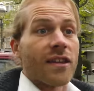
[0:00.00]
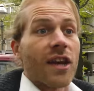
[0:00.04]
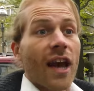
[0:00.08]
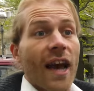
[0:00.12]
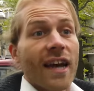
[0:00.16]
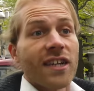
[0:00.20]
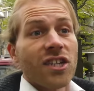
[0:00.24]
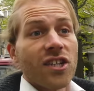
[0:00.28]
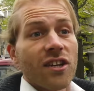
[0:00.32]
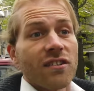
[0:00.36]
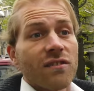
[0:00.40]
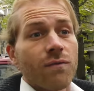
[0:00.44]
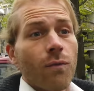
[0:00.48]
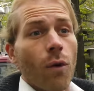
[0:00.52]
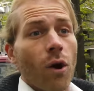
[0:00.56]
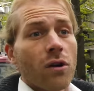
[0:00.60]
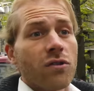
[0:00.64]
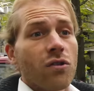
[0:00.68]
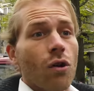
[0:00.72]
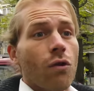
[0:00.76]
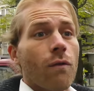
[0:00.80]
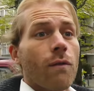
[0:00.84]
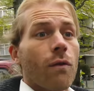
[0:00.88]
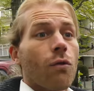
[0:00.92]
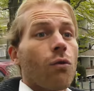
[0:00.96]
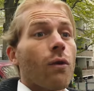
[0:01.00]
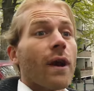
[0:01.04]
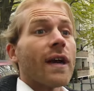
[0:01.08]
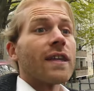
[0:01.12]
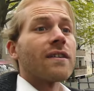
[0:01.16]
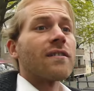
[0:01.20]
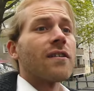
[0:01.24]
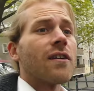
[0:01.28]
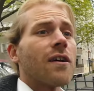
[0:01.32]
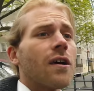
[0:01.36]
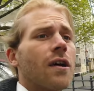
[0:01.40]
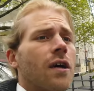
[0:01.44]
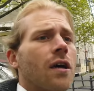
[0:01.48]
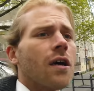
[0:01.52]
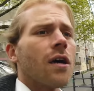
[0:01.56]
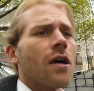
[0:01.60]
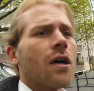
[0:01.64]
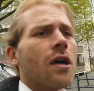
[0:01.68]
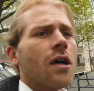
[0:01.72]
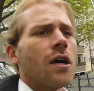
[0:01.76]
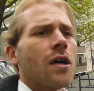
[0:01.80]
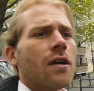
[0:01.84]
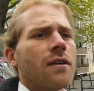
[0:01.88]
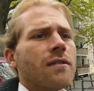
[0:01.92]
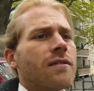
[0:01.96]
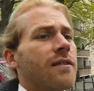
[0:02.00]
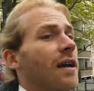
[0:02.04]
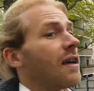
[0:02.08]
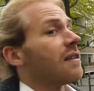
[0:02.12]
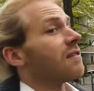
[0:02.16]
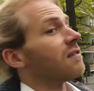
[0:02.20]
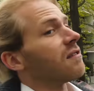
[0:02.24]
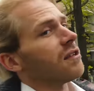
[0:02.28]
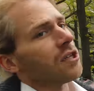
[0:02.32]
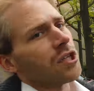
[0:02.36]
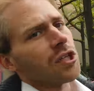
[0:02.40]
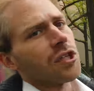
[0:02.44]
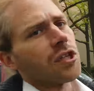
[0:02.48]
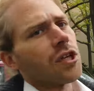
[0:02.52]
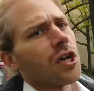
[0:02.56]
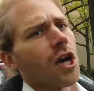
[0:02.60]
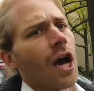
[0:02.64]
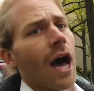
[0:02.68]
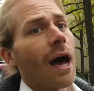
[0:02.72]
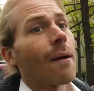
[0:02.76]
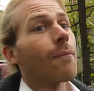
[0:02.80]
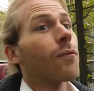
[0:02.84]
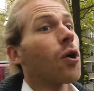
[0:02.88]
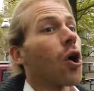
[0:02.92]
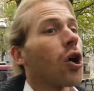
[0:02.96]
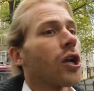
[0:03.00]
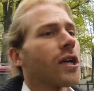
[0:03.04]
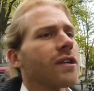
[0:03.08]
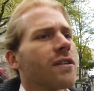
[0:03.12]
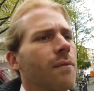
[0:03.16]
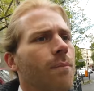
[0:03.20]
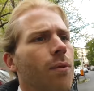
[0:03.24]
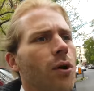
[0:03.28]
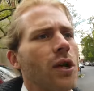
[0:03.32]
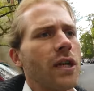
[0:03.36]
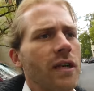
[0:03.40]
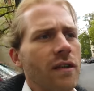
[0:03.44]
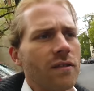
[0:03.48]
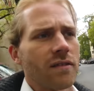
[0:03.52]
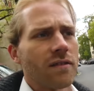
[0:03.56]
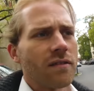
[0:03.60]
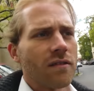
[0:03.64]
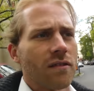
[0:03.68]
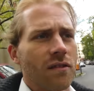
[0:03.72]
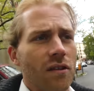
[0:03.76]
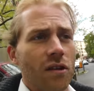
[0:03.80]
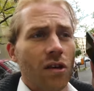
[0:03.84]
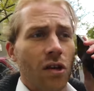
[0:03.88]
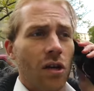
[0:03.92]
guy just walked over a rat. That's it. I'm calling the police.